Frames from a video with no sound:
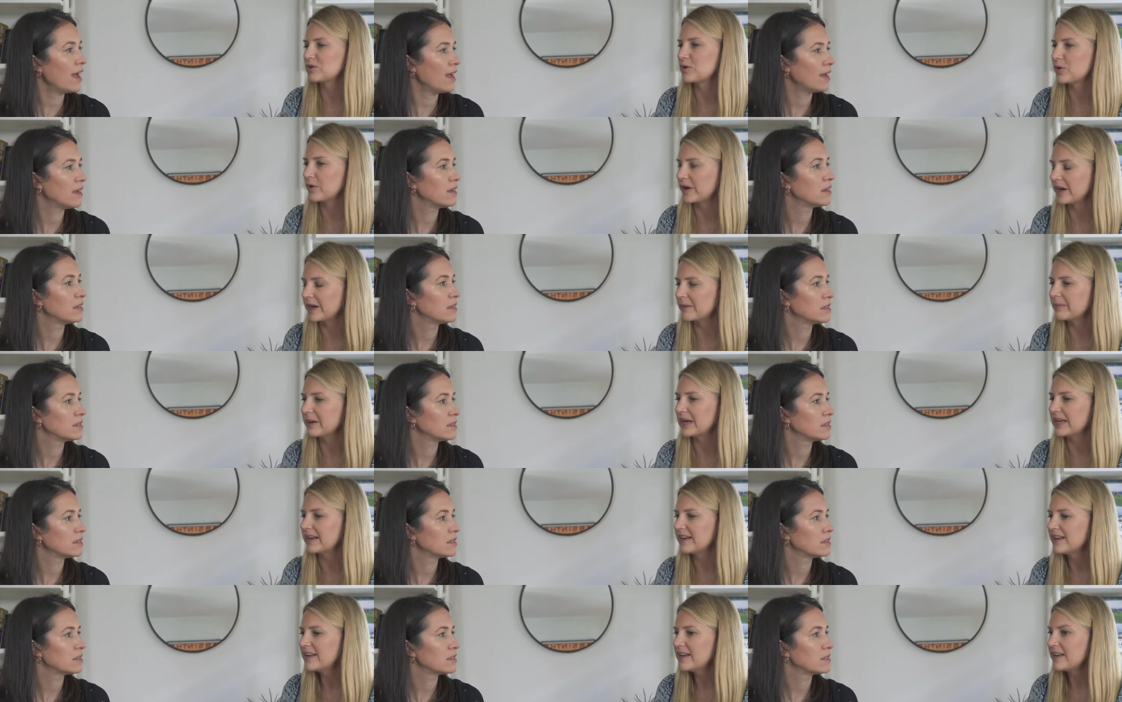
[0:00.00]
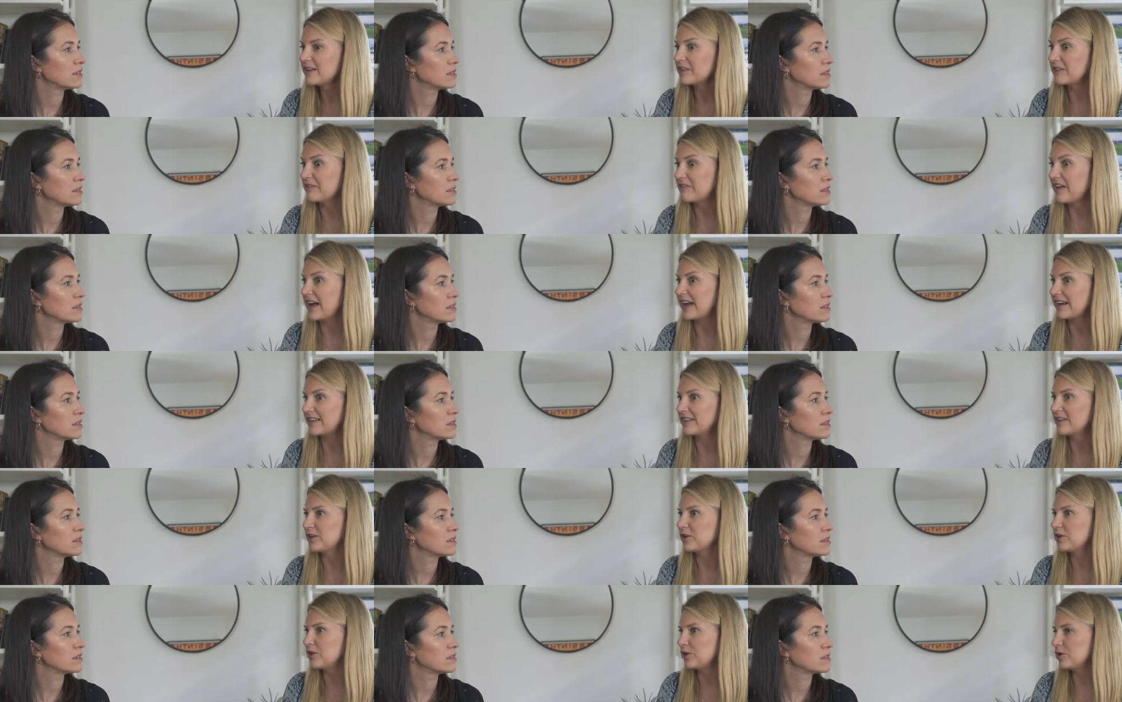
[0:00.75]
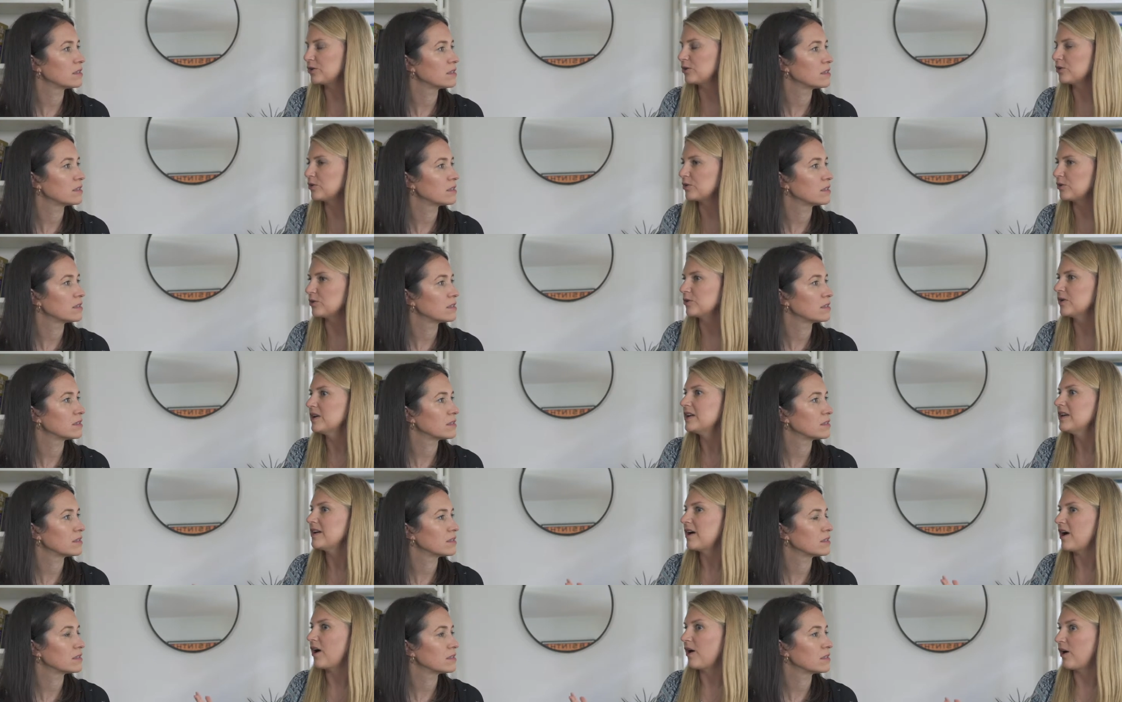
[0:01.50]
Speaker 1: story, but the fact that you
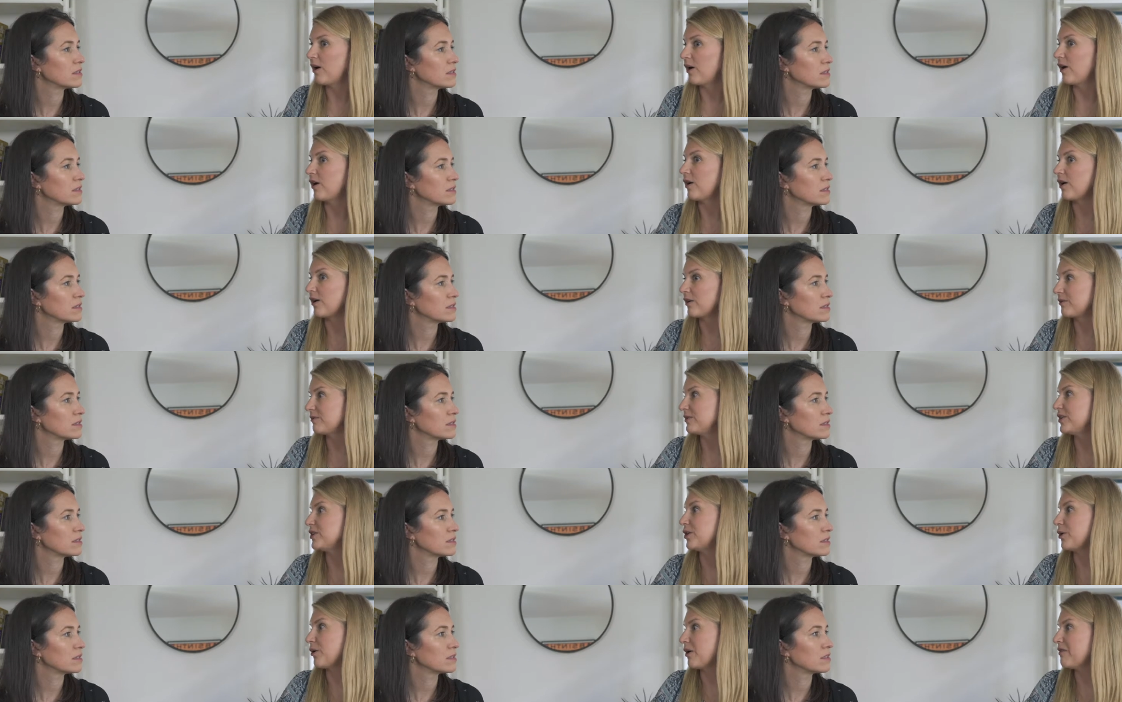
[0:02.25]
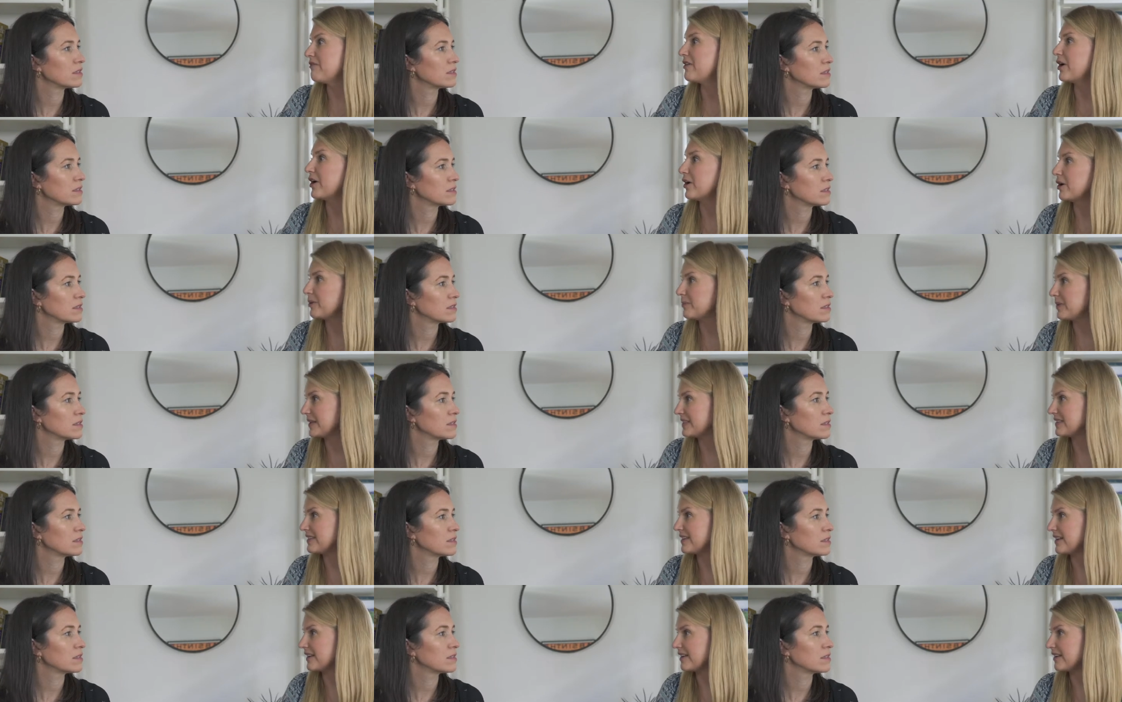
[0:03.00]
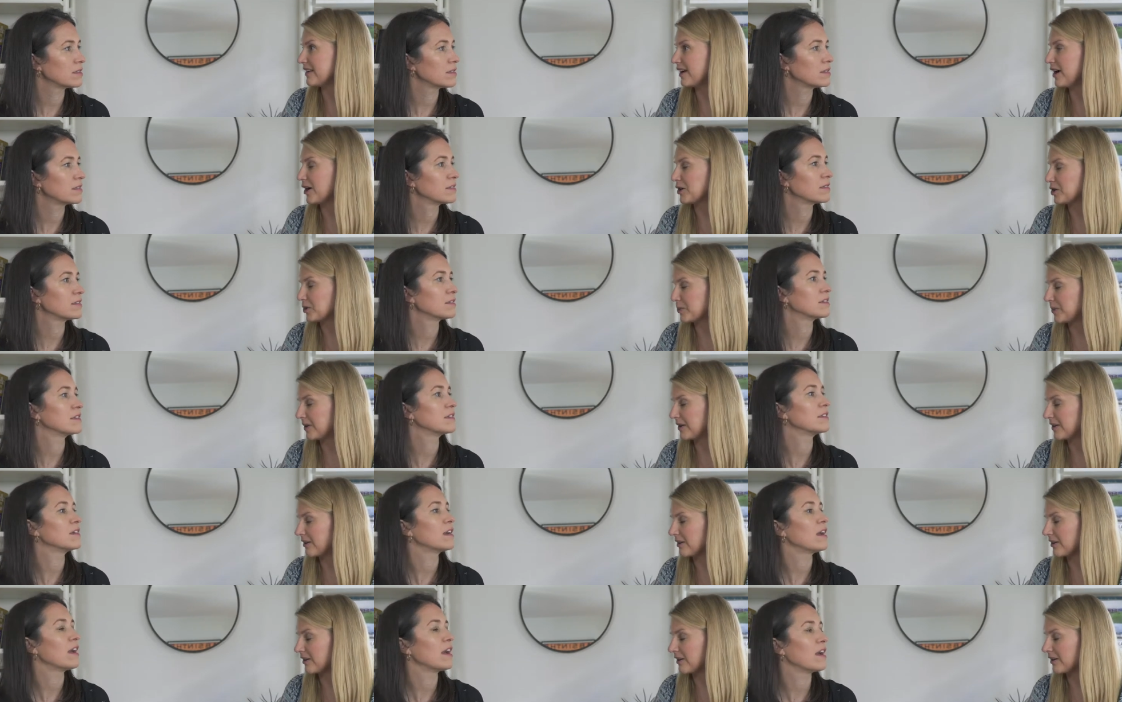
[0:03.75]
are, you know, a very busy
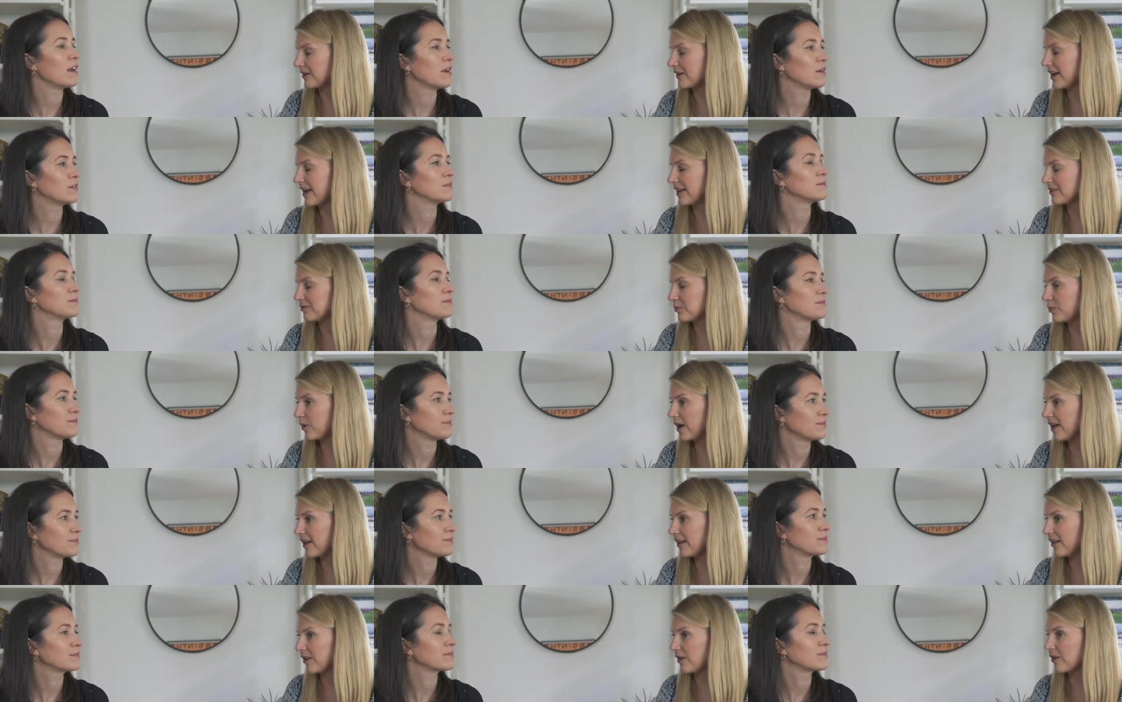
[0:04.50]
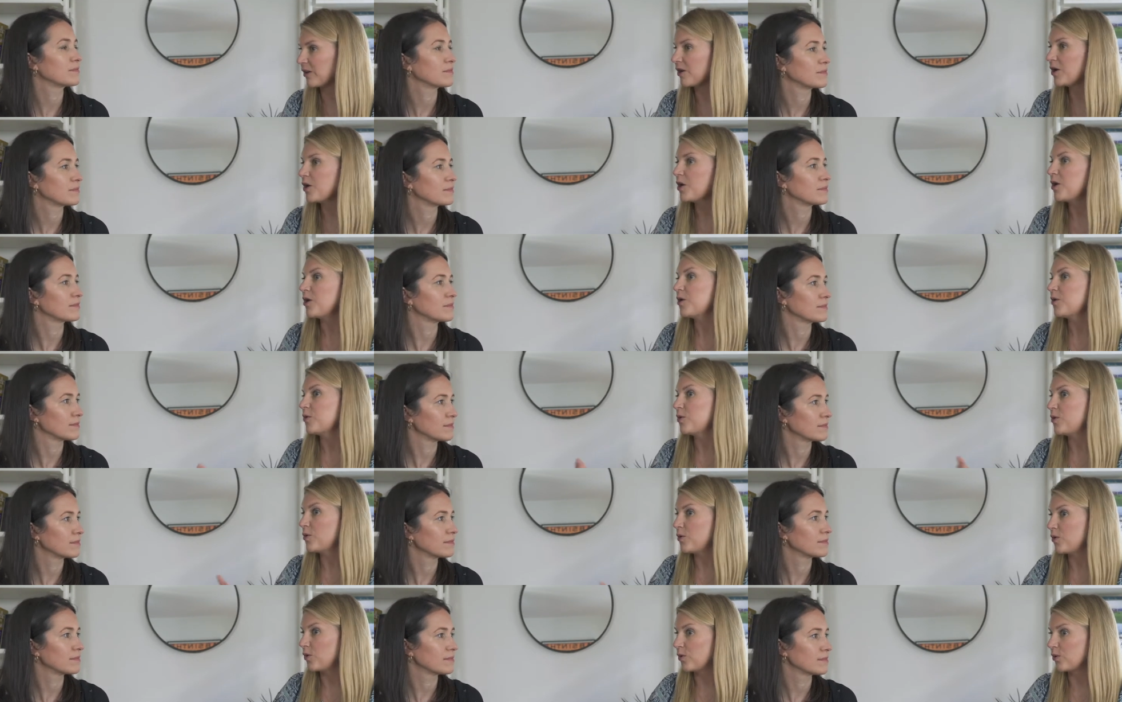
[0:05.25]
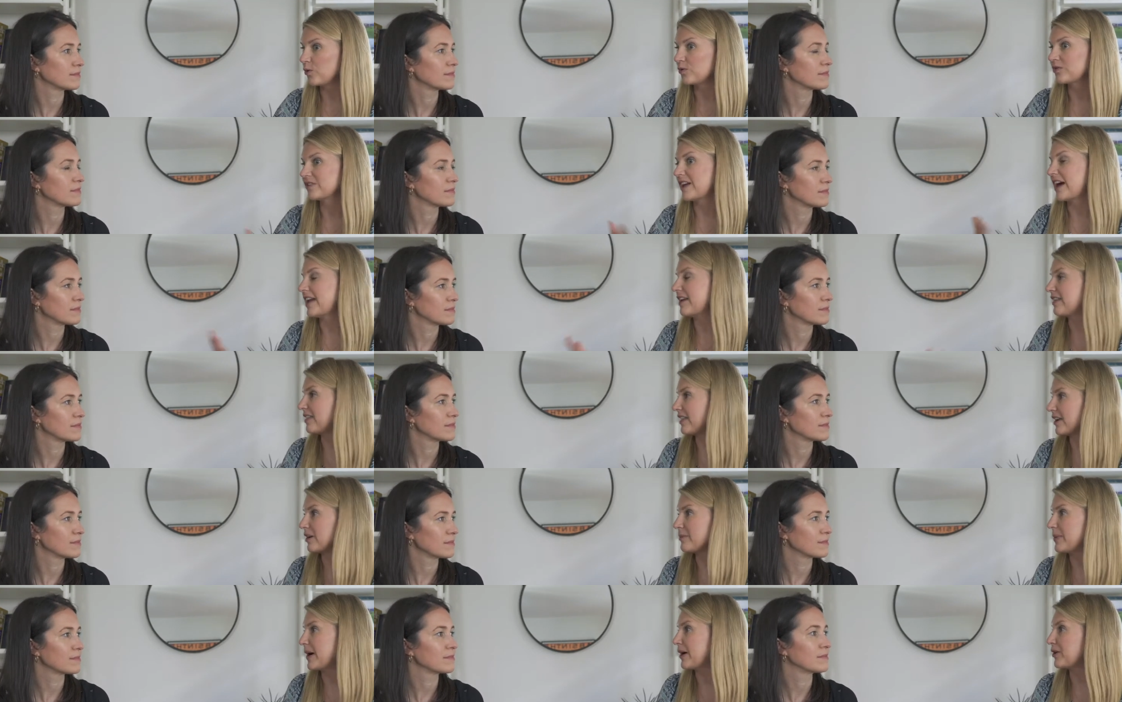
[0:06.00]
entrepreneur as well who's got to
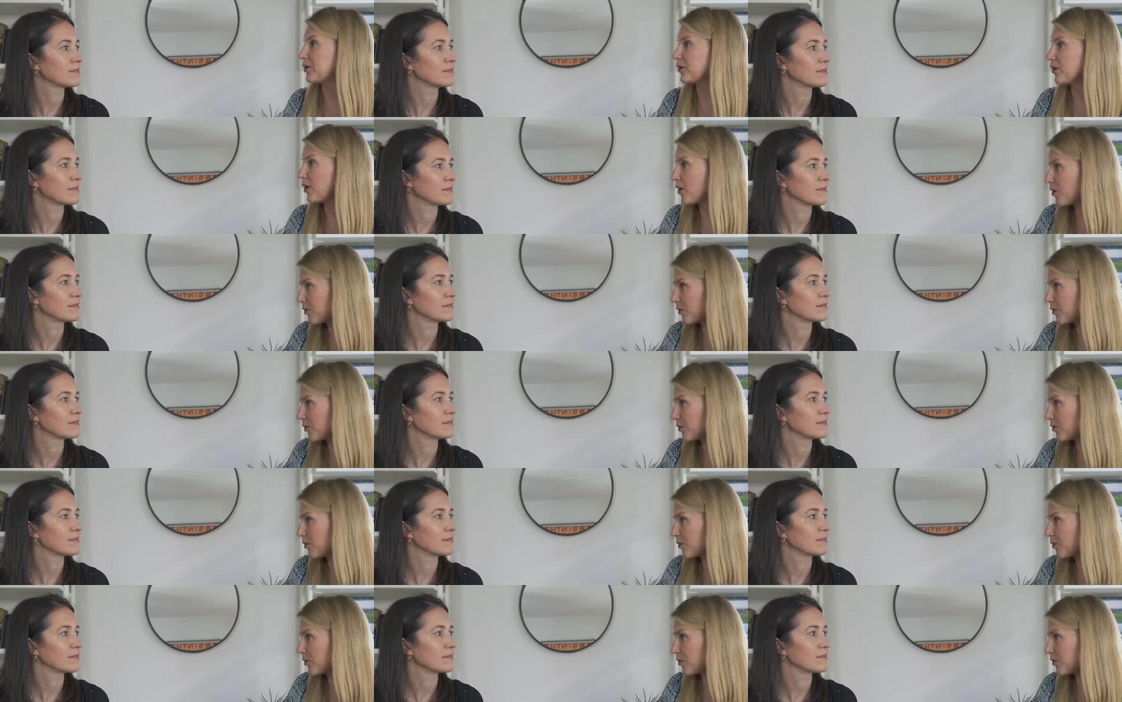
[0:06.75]
think about your